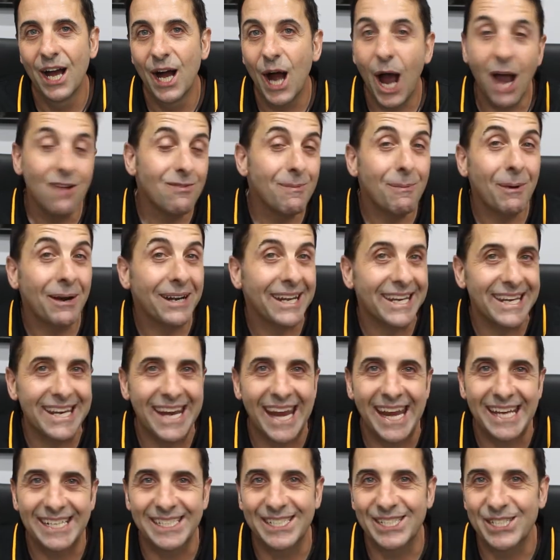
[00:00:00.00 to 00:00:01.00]
Hi everybody,
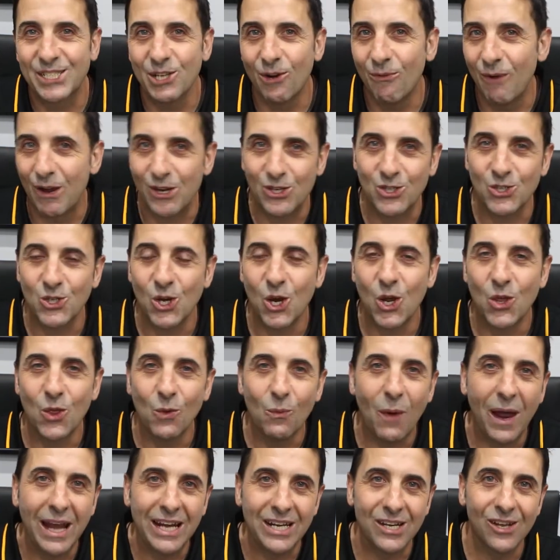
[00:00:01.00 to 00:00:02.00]
it's Sylvester,
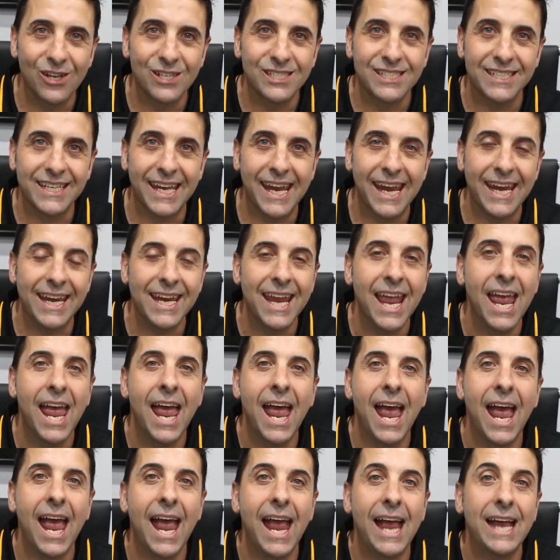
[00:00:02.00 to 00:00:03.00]
the Weight Loss King,
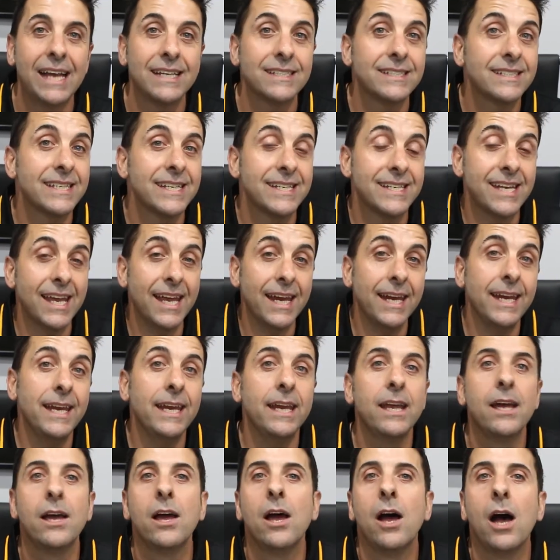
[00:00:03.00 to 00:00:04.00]
and
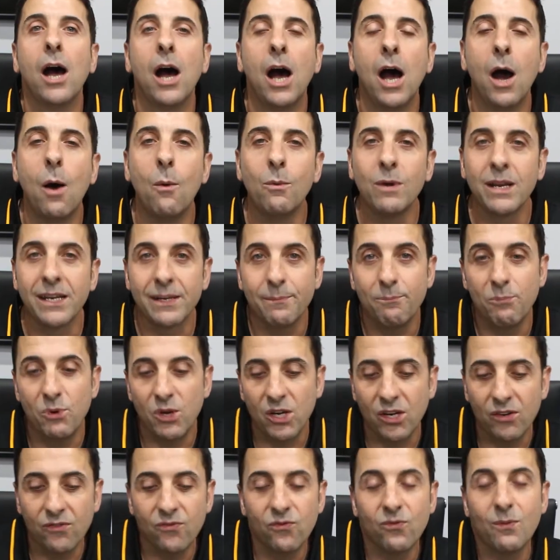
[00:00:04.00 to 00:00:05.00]
today I want to
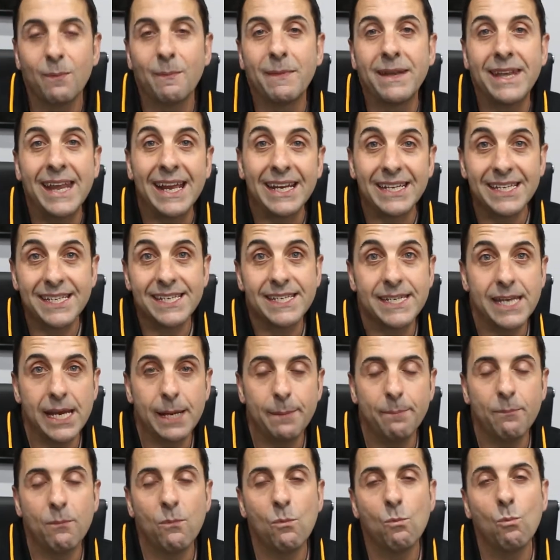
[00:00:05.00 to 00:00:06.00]
bring you from the next
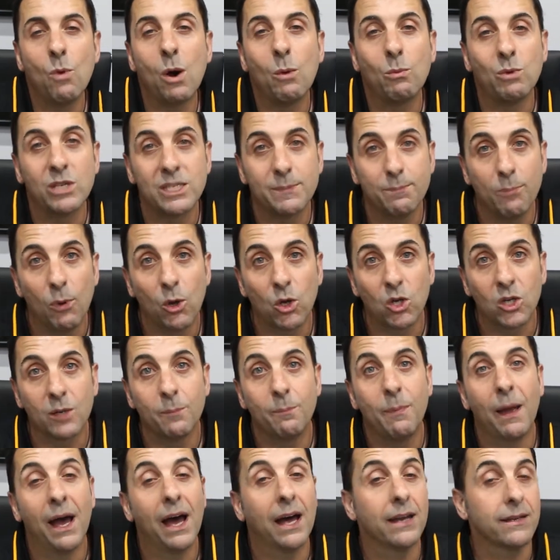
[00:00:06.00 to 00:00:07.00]
step what we spoke
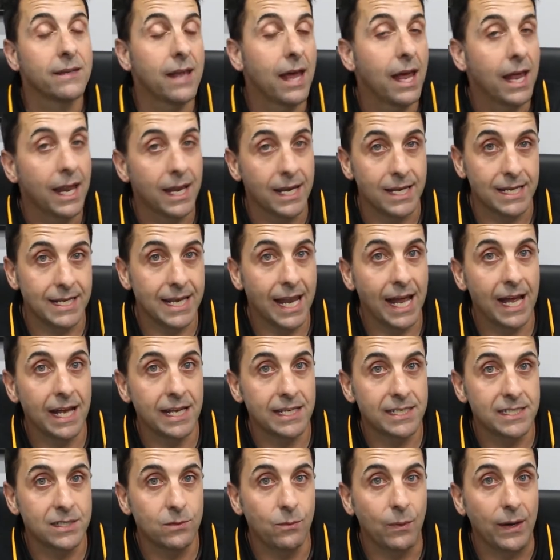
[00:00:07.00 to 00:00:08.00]
about
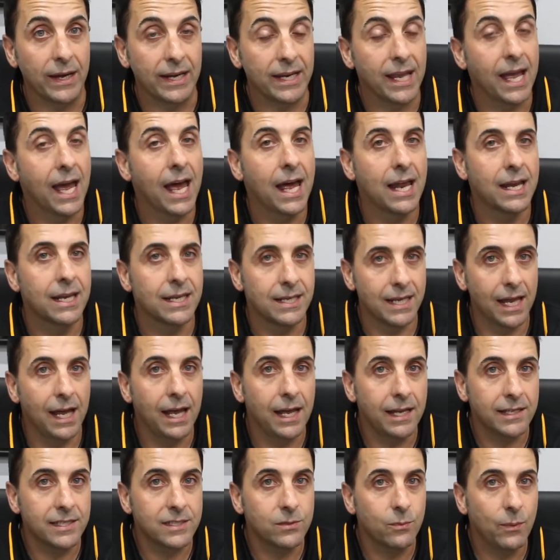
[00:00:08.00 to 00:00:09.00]
last week.
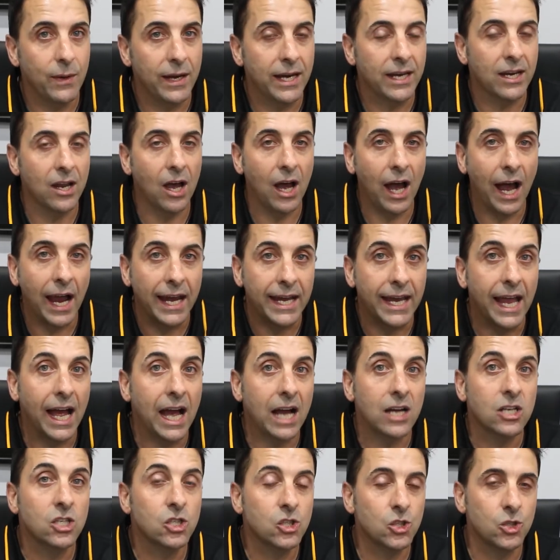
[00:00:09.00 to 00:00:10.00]
Last week I
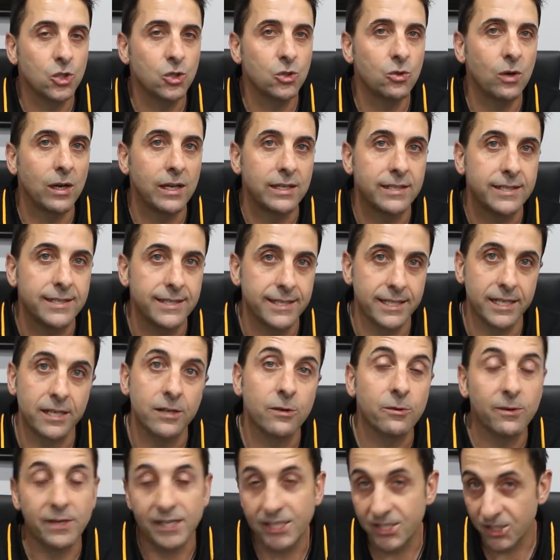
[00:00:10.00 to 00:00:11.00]
asked you a
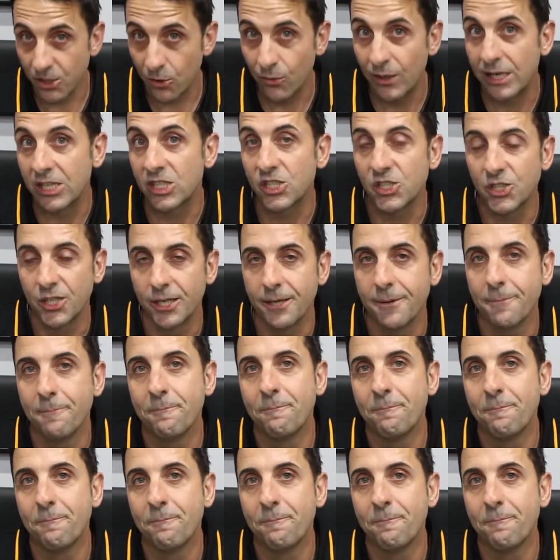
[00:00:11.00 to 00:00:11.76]
serious question,